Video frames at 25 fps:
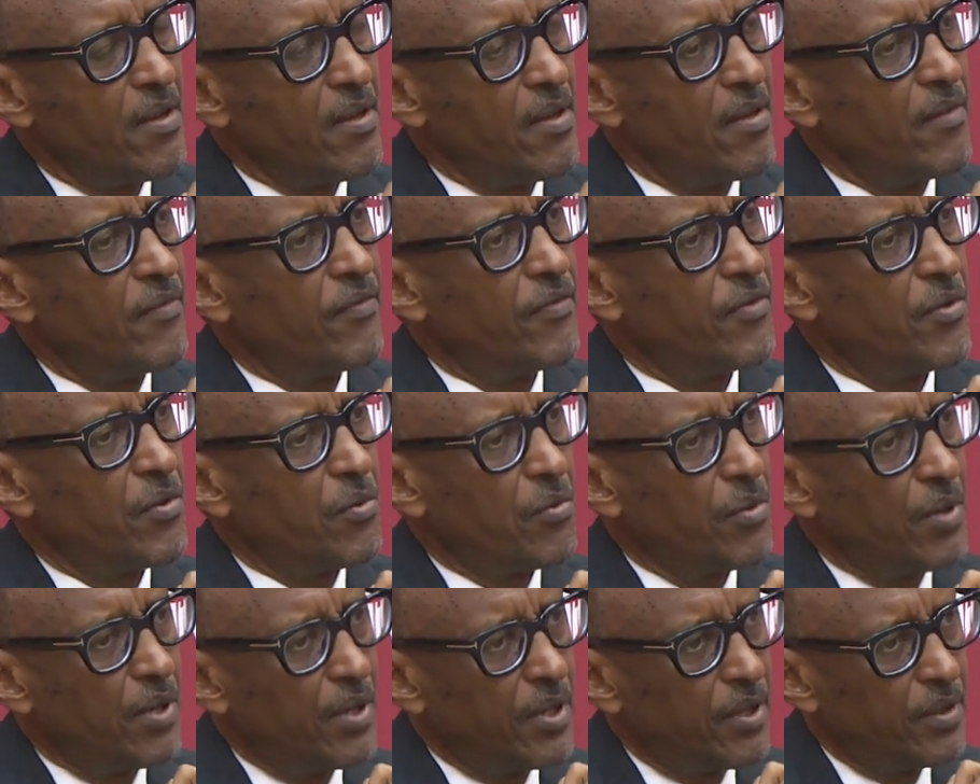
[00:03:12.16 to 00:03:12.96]
if you
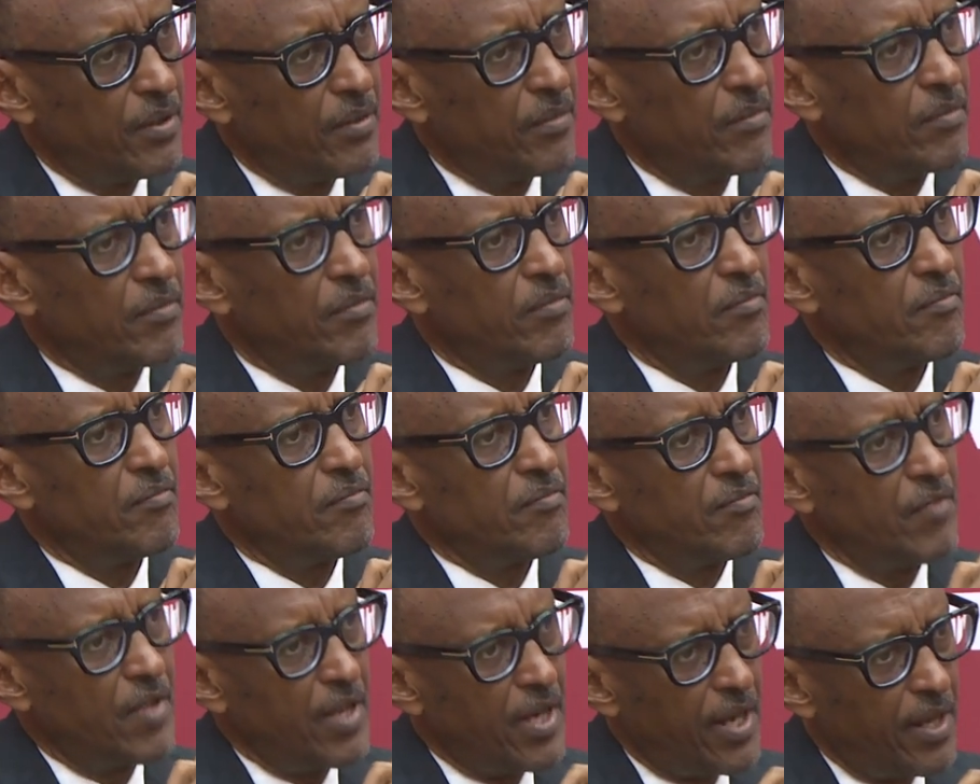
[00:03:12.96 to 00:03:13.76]
were,
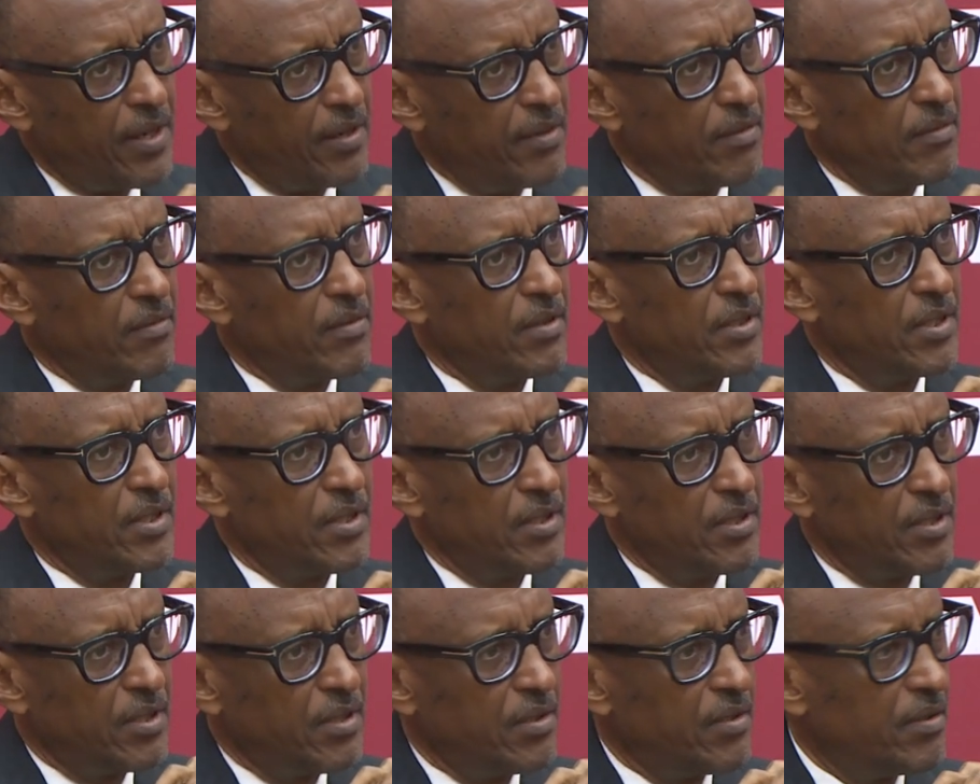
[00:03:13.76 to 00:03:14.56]

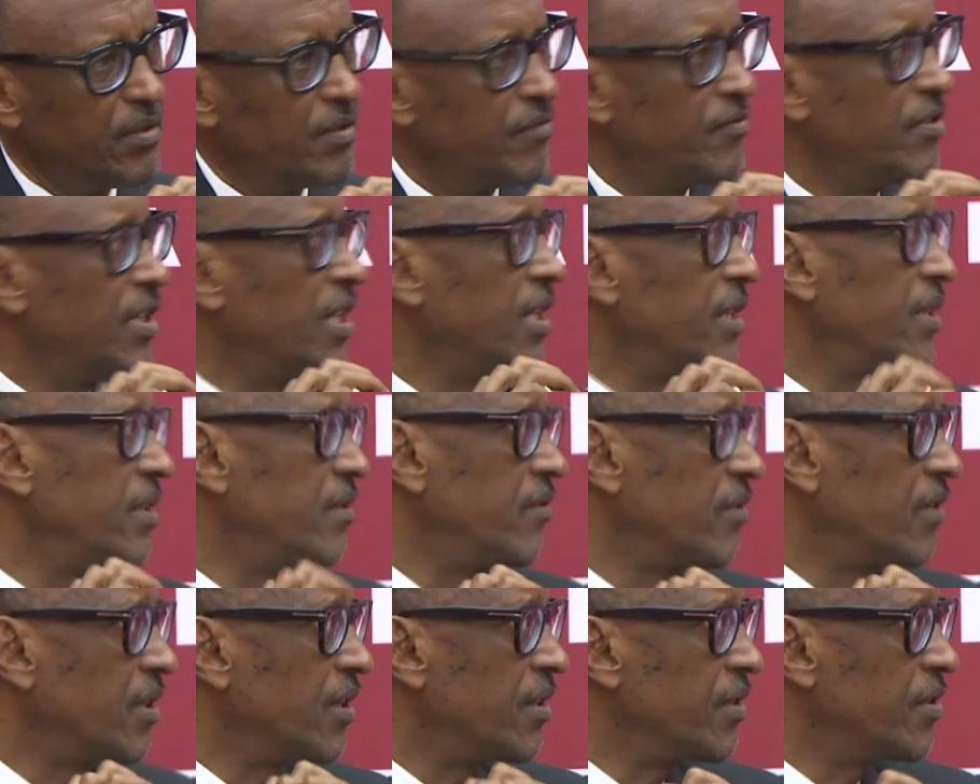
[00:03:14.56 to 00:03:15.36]
then very
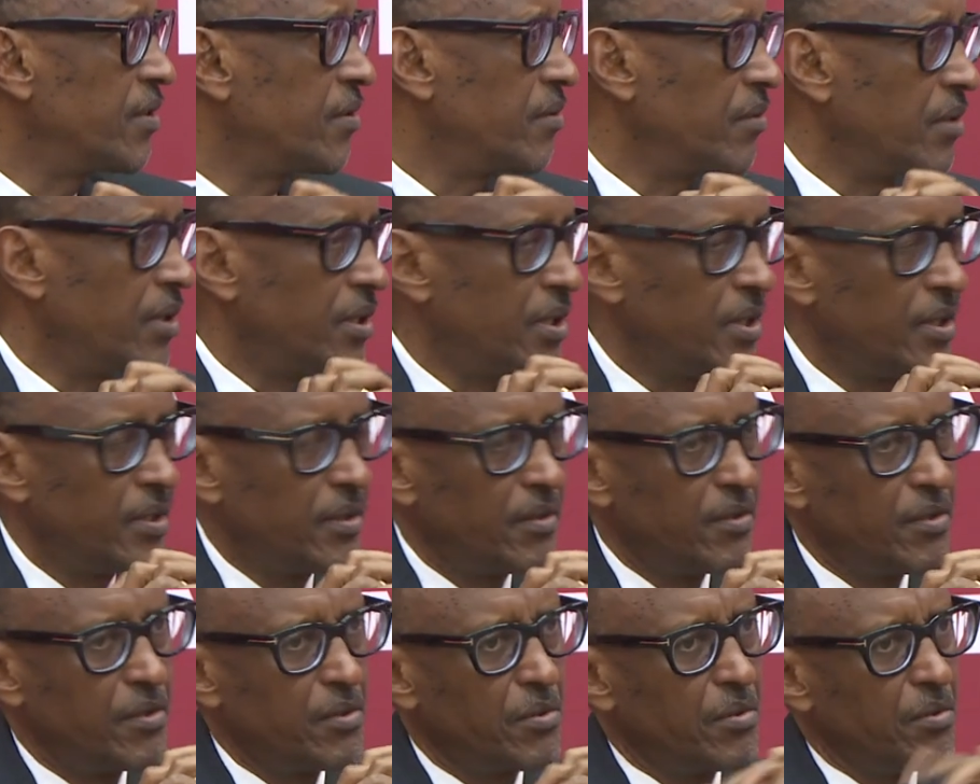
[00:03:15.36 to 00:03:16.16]
difficult
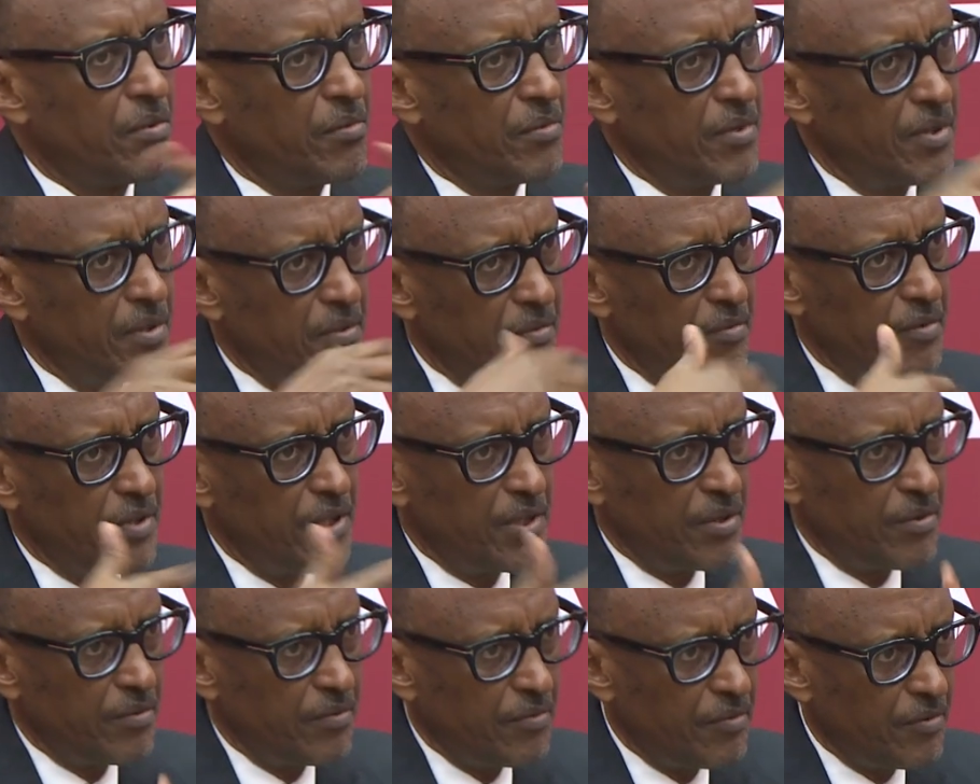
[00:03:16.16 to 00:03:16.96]
situation. So
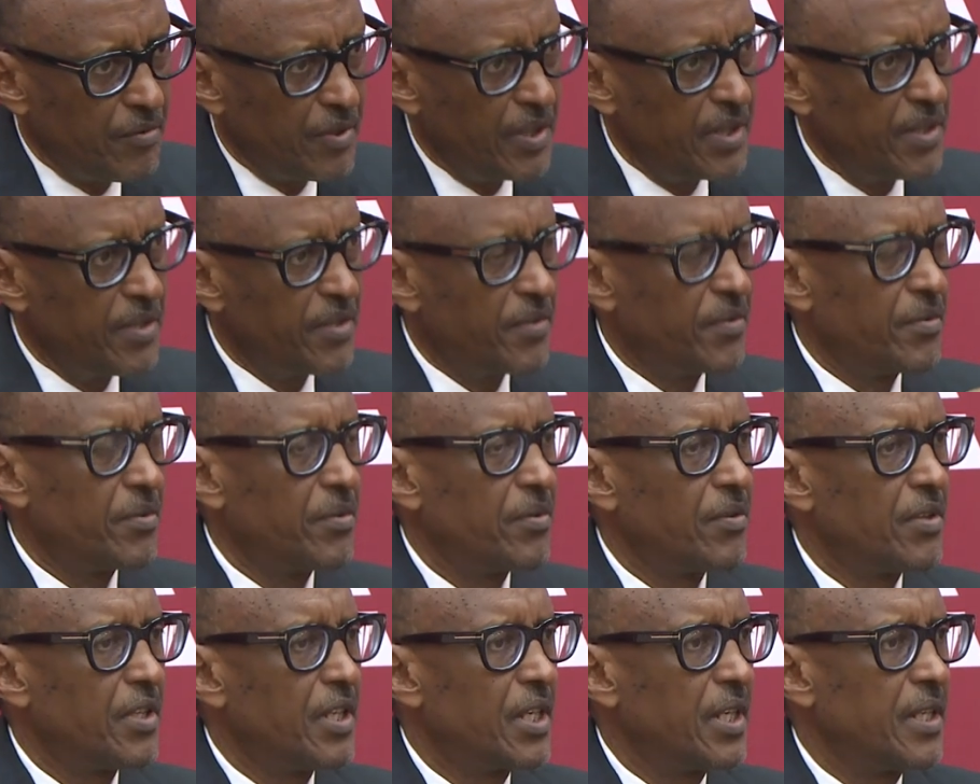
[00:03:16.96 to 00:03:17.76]
we went
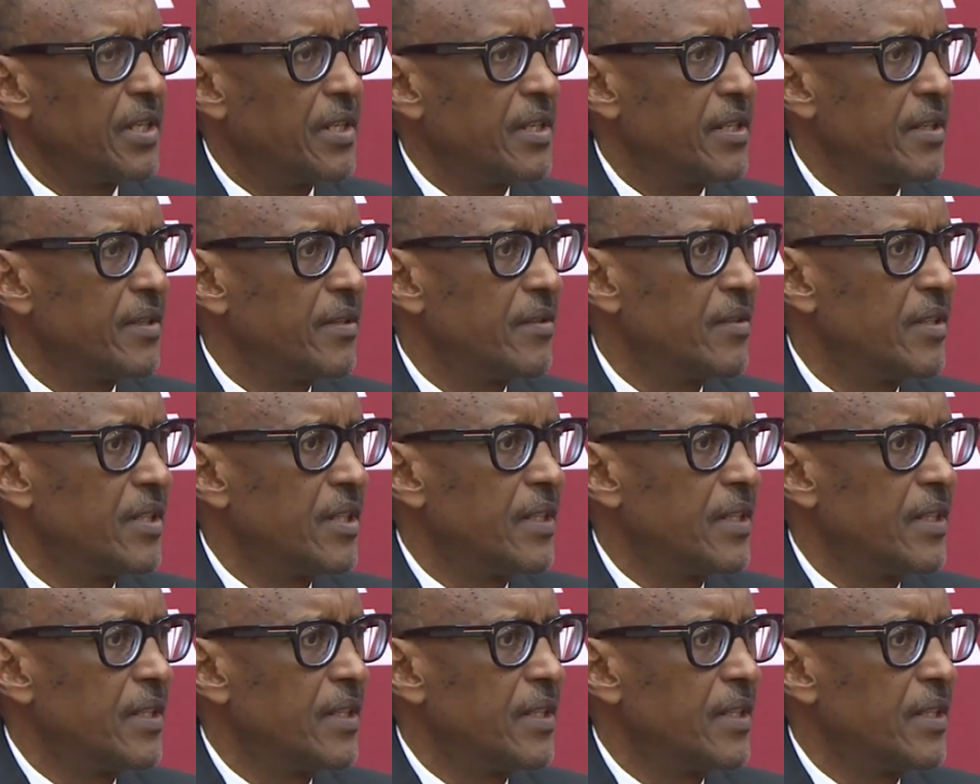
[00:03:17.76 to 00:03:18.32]
through that.